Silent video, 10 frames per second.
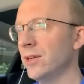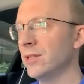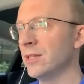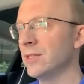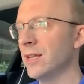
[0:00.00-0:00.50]

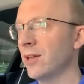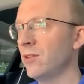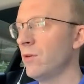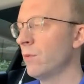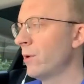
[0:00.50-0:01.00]
That is
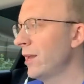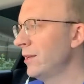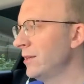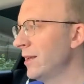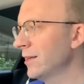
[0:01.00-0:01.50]
exactly where we're
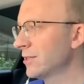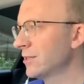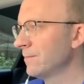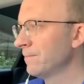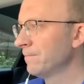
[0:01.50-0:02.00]
headed
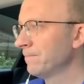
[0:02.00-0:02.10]
next.